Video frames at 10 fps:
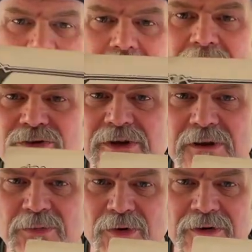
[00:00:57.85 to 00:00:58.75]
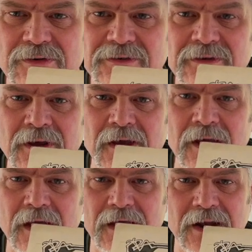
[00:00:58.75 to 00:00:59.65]
intricate borders,
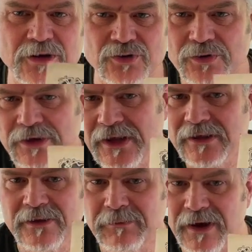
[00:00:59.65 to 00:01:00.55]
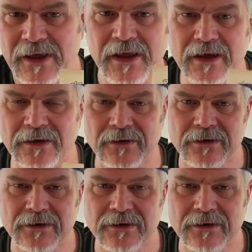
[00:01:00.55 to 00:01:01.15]
and I drew and inked them by hand.